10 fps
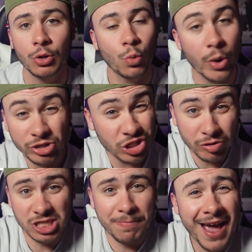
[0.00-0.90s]
Where's the
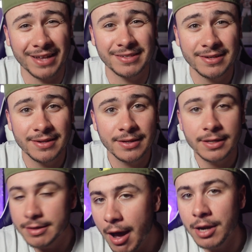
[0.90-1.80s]
respect?
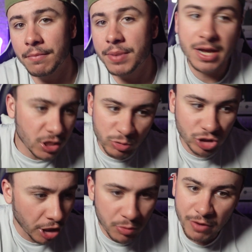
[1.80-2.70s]
None, because we
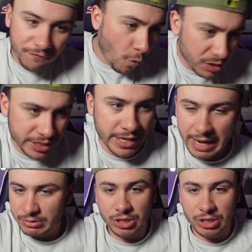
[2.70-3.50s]
saw them win 14 games.